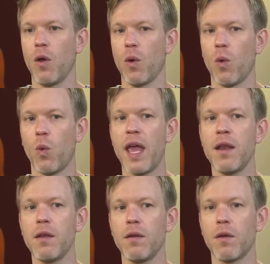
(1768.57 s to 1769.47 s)

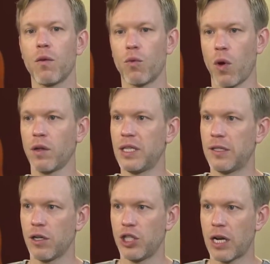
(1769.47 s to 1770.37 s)
when
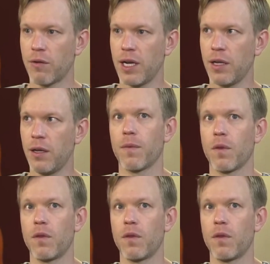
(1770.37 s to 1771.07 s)
royalties are generated,